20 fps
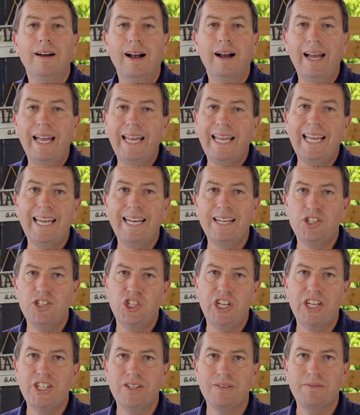Hi again, it's
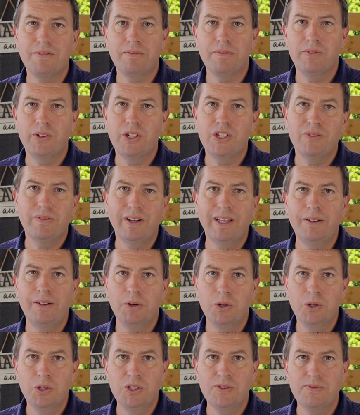Jason from Fraser Valley
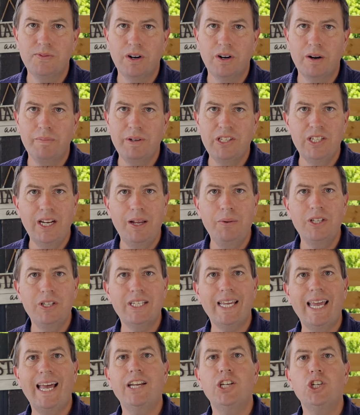Rose Farm, and today I wanted
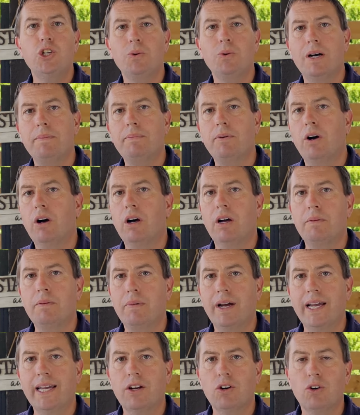to catch you up on
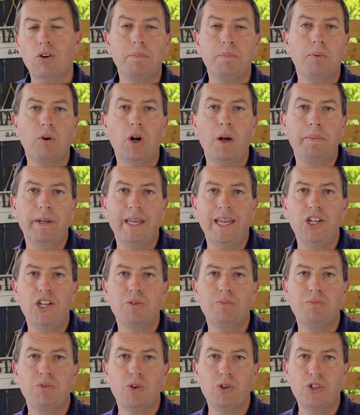my current
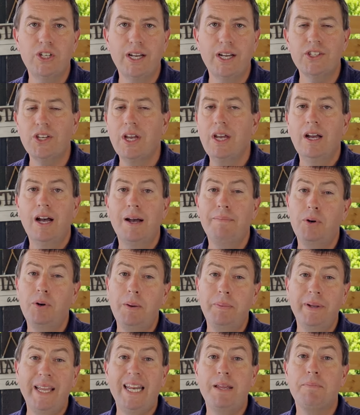propagation projects. I'm
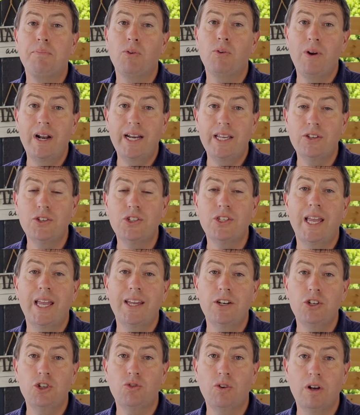propagating perennials
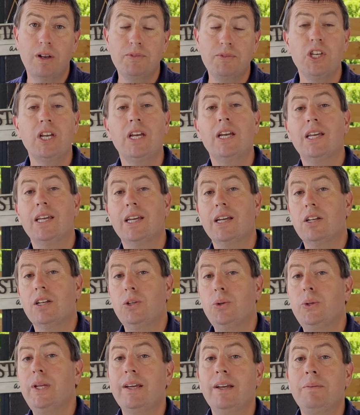and shrubs,
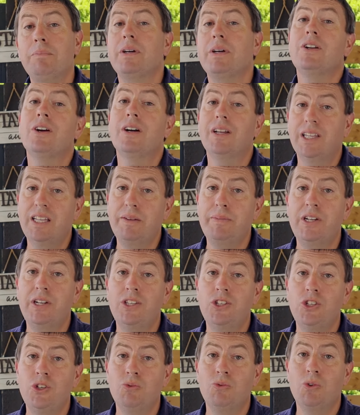including but not
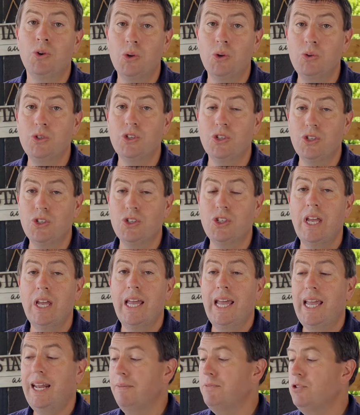limited to roses,
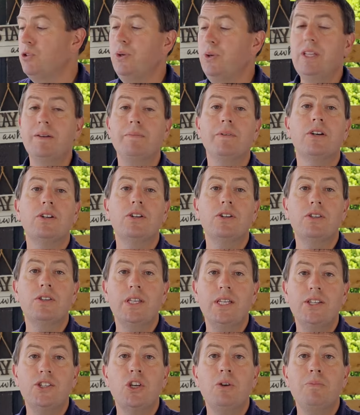and I'm doing them under
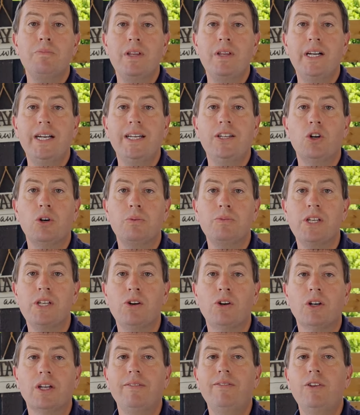these humidity domes
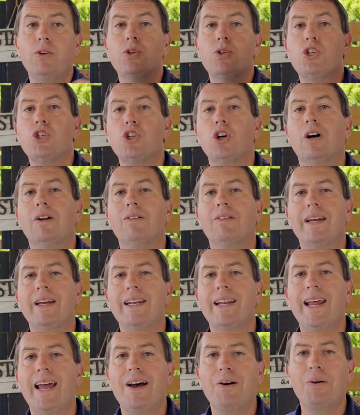here. I'll give you a shot
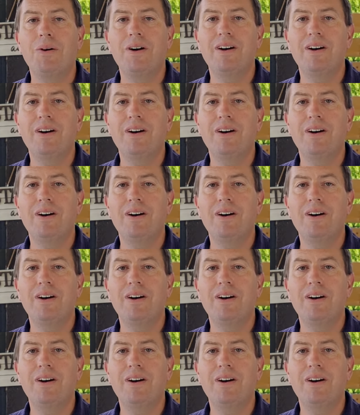right now